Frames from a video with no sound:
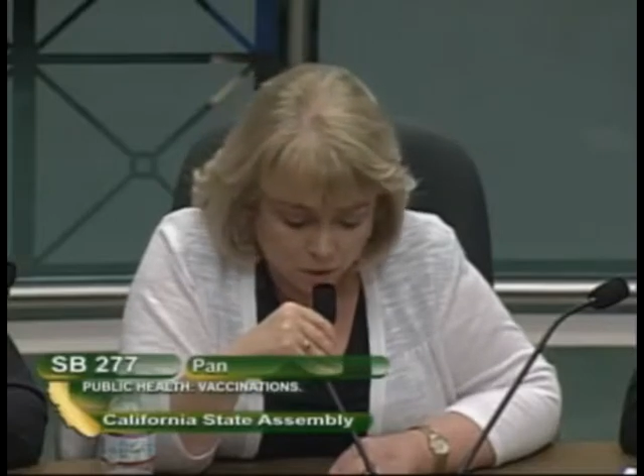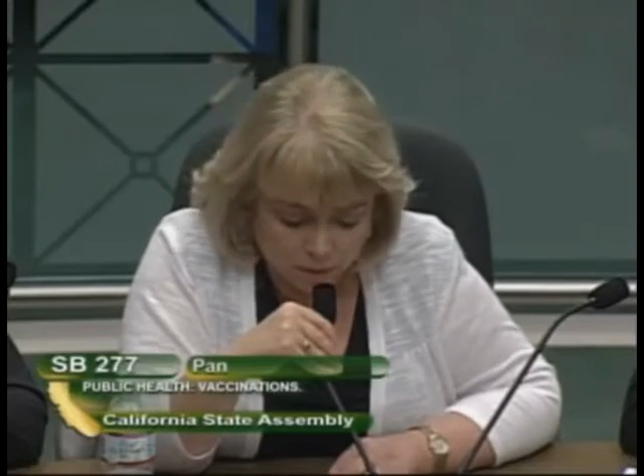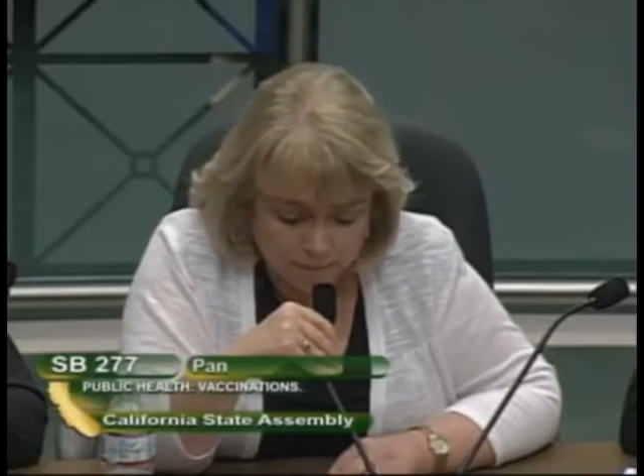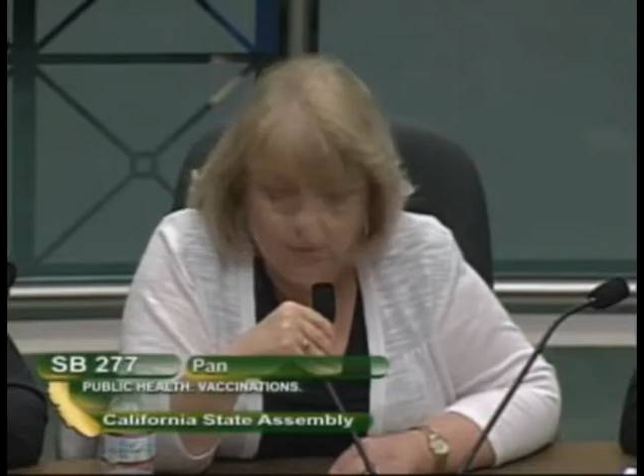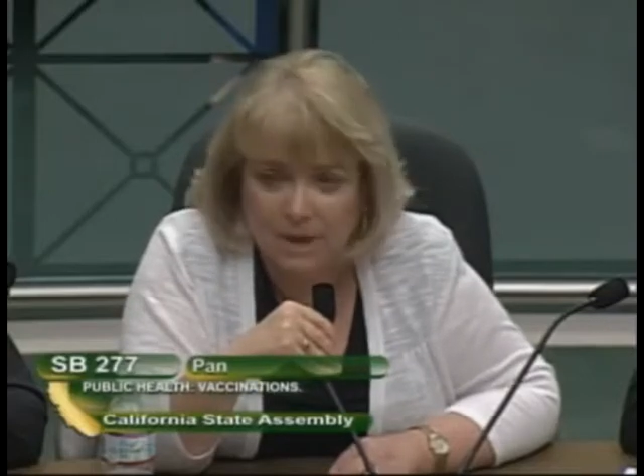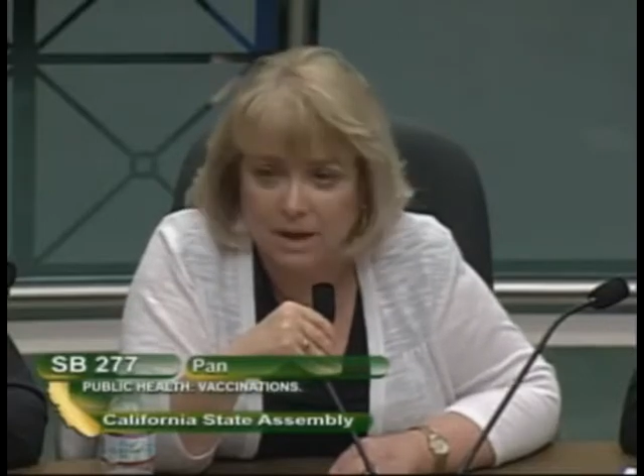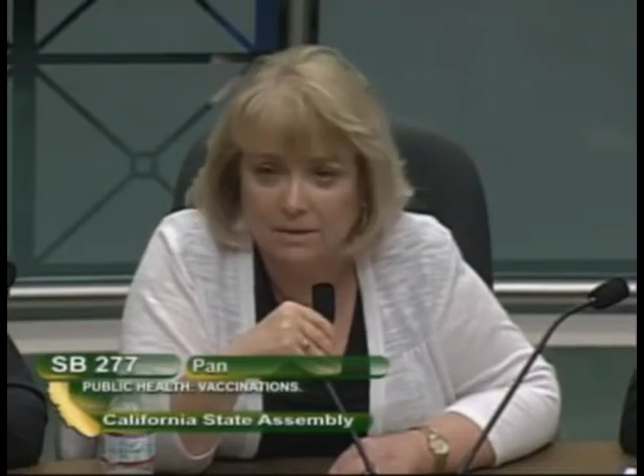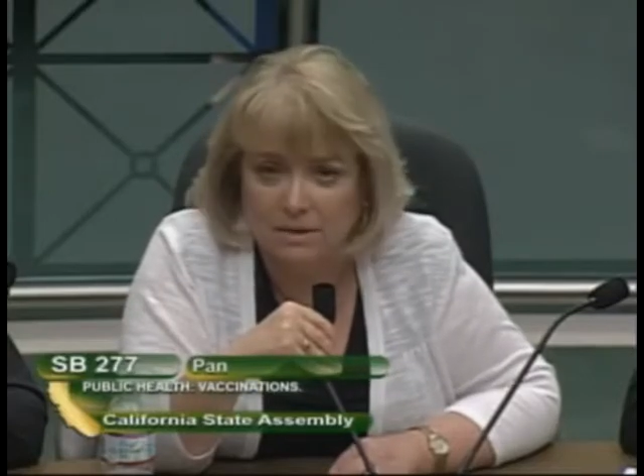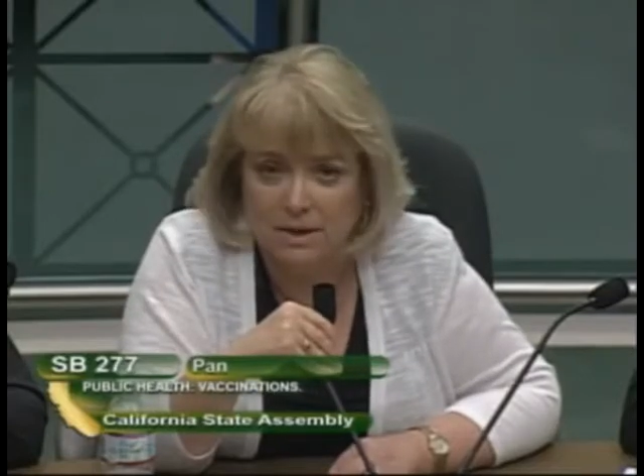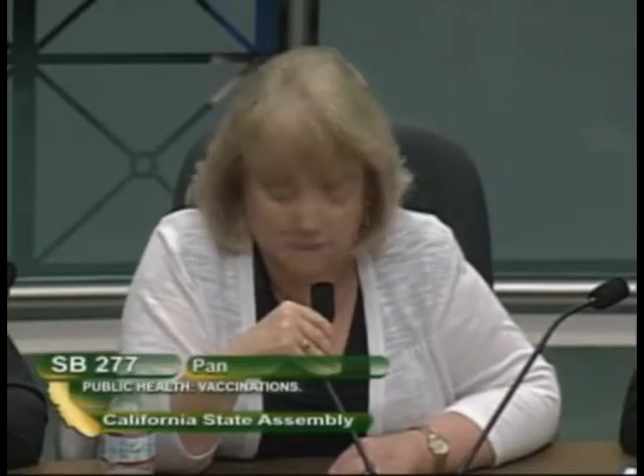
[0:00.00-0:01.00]
who among
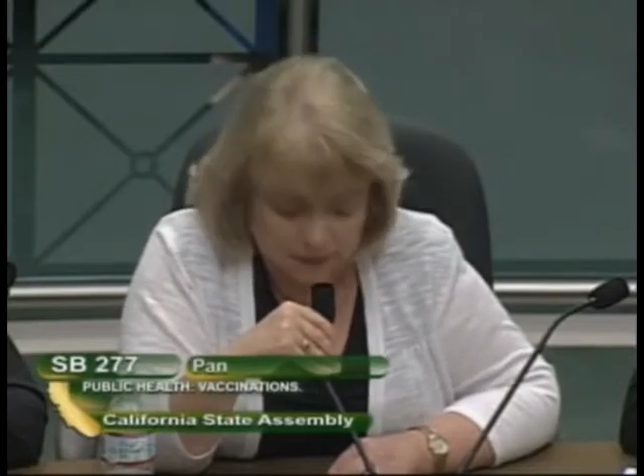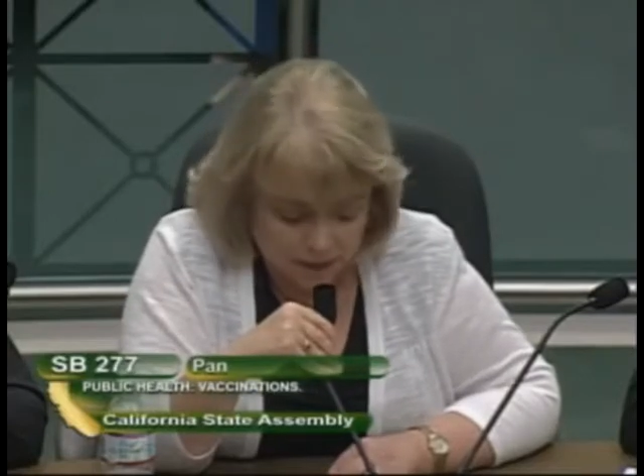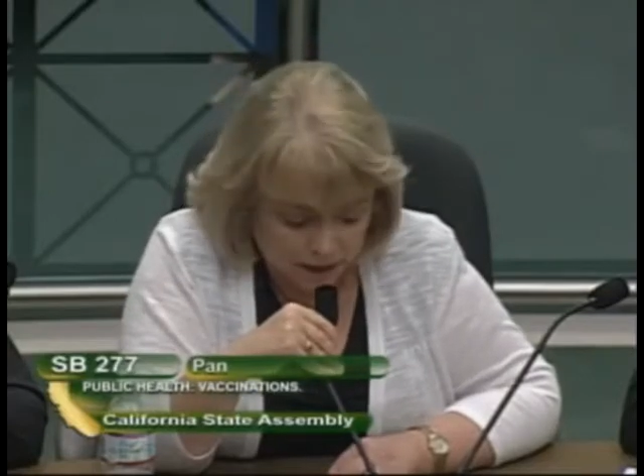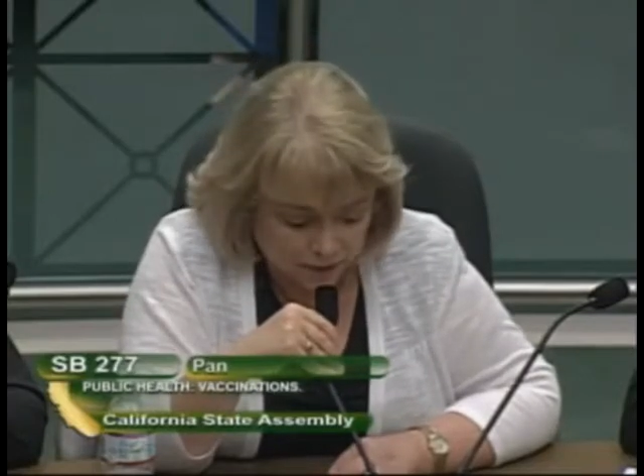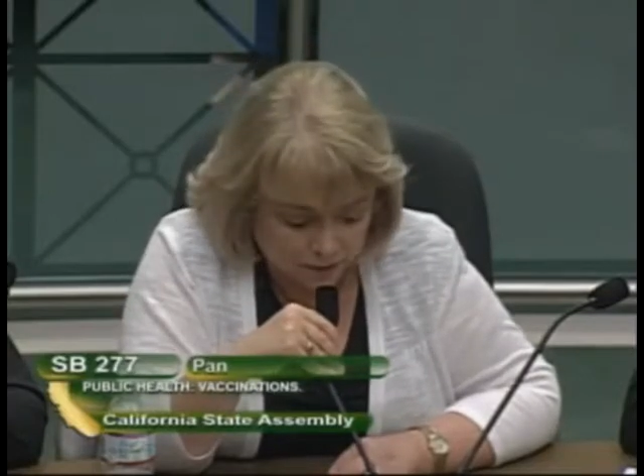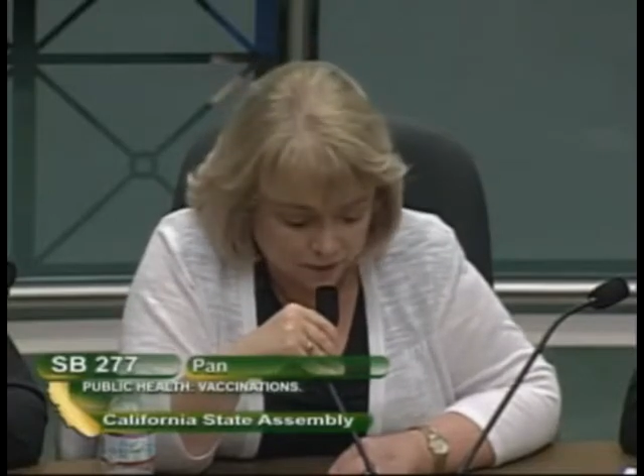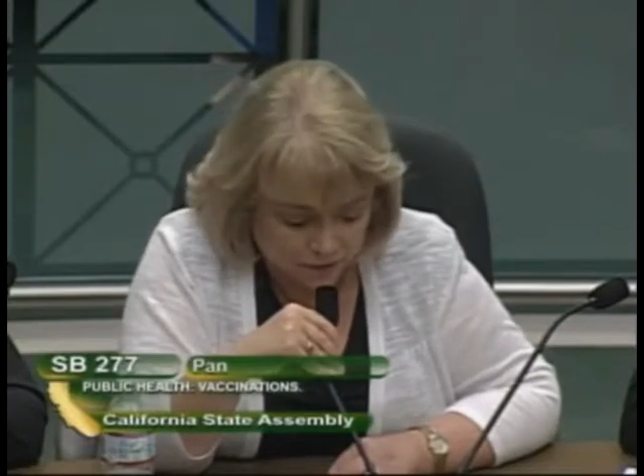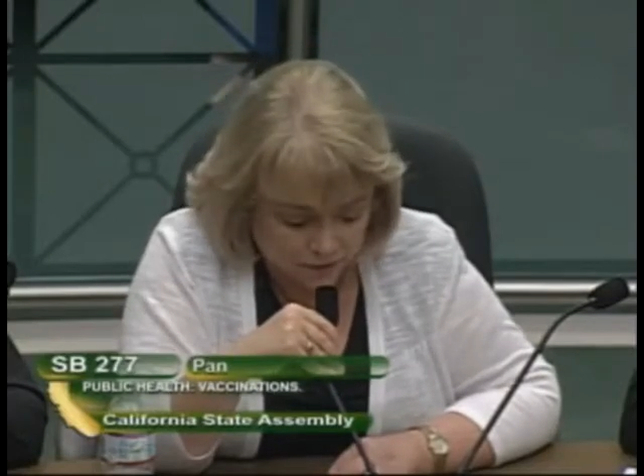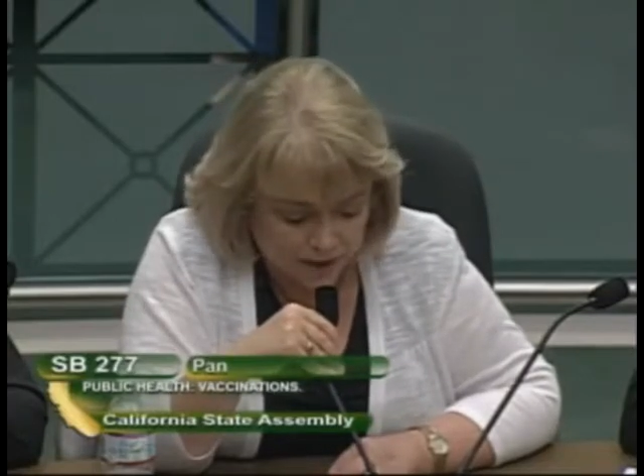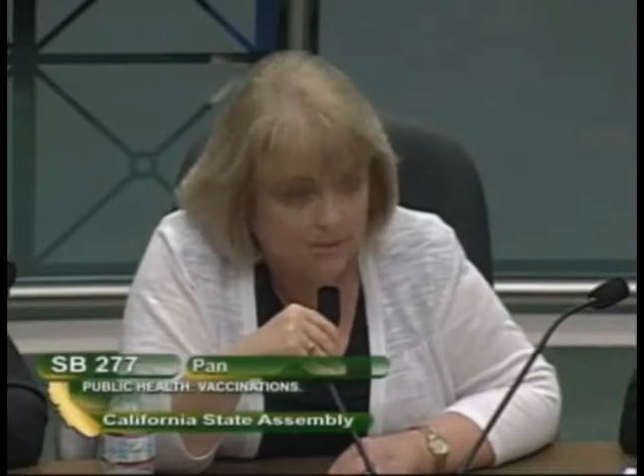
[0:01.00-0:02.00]
us is at high
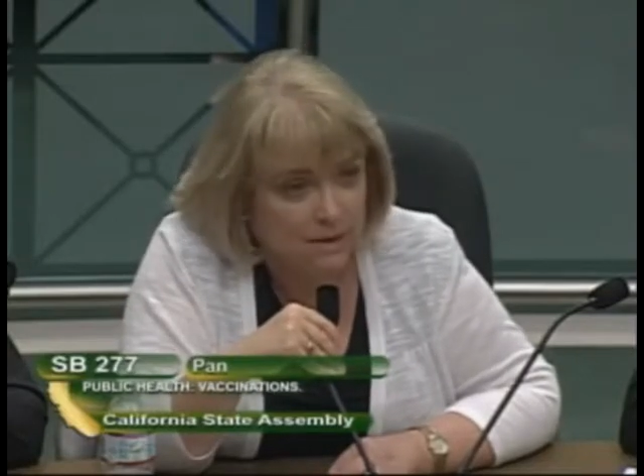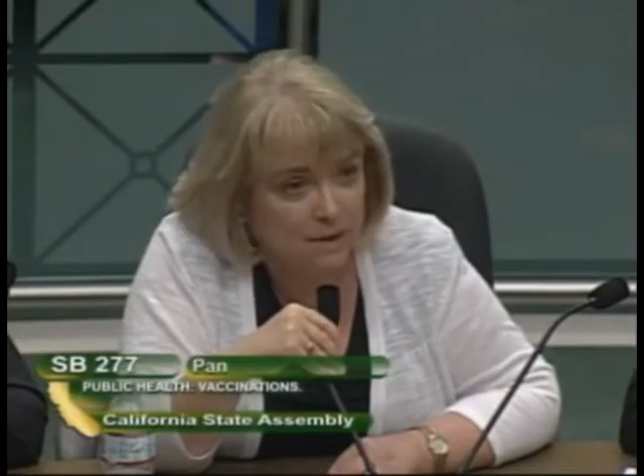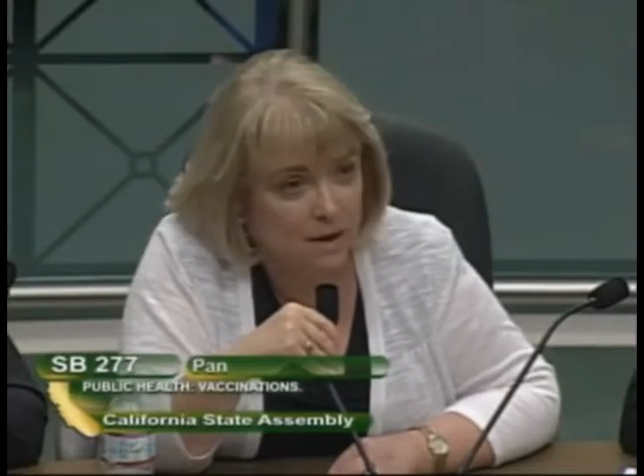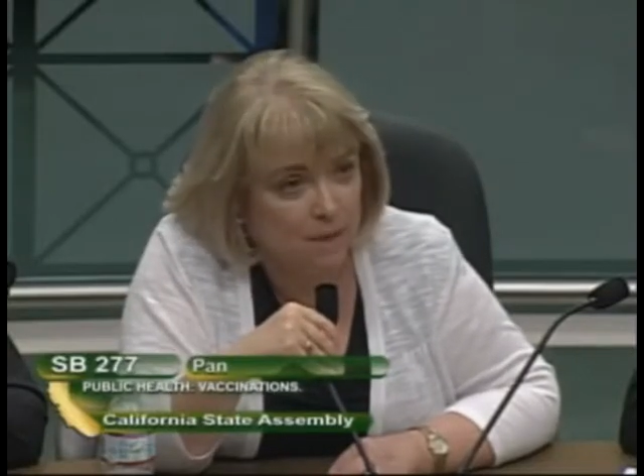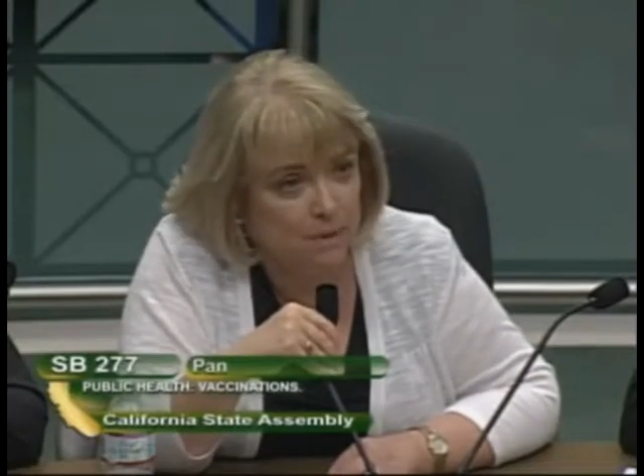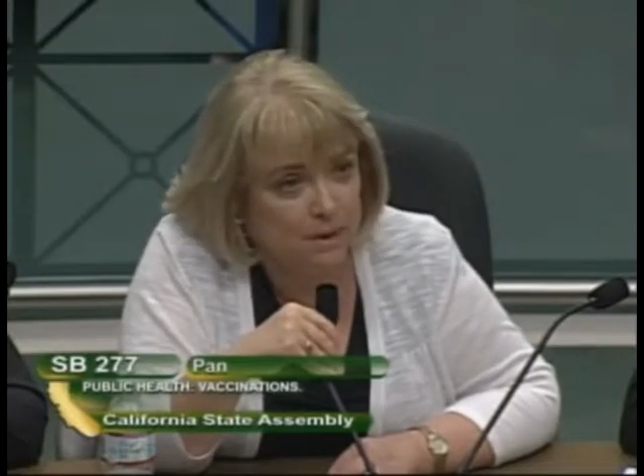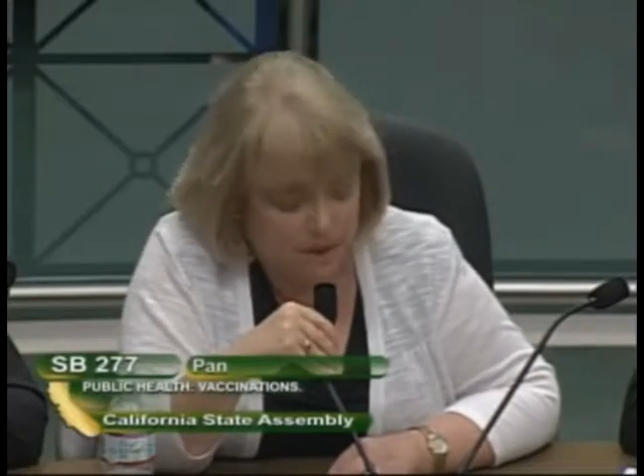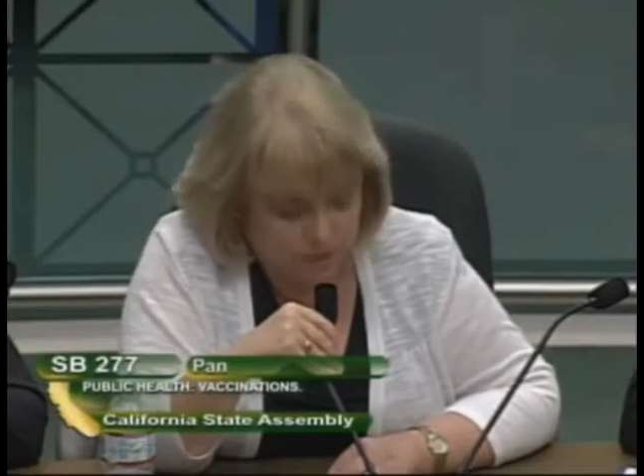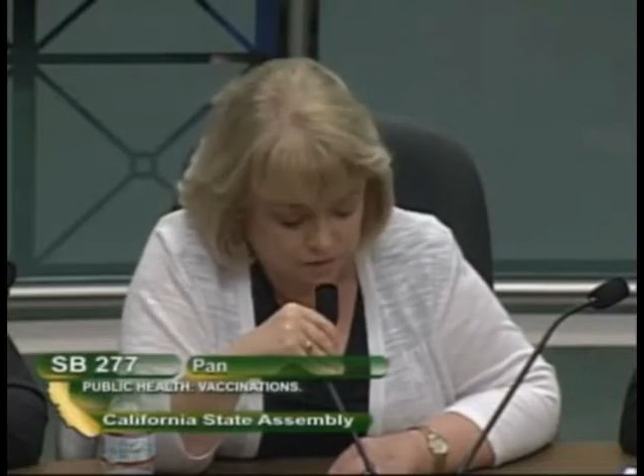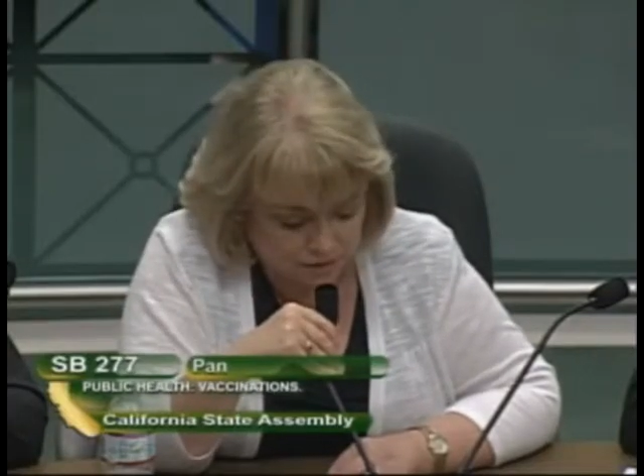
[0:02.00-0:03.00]
risk for vaccine
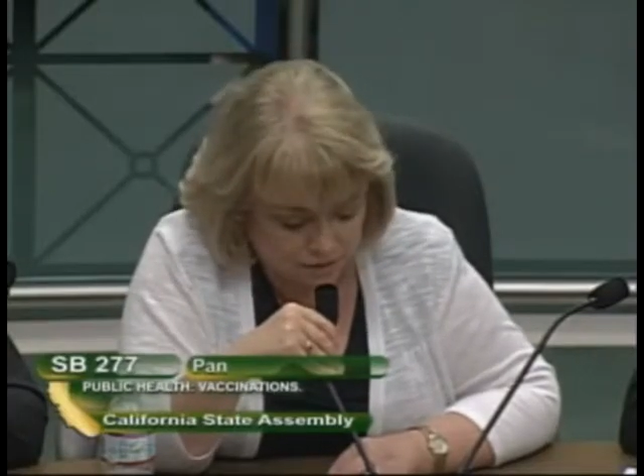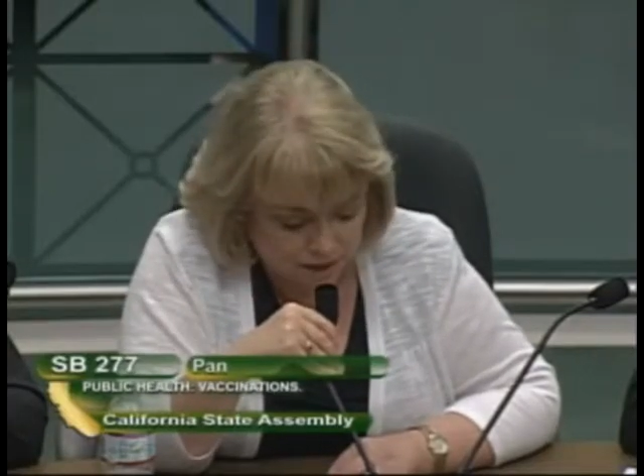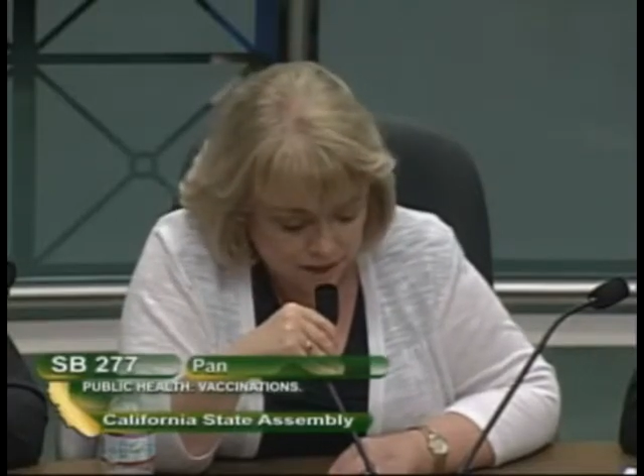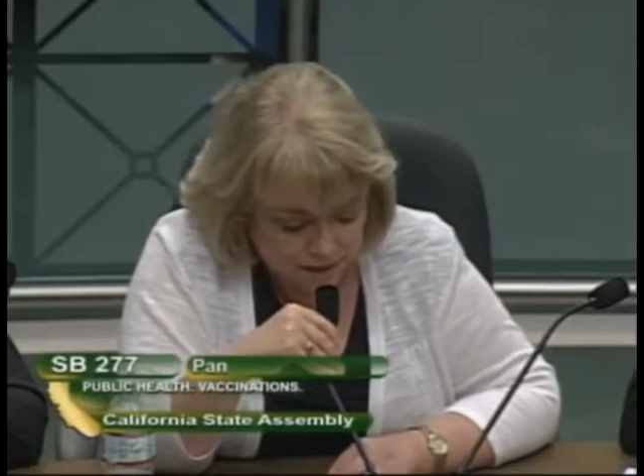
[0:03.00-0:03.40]
complications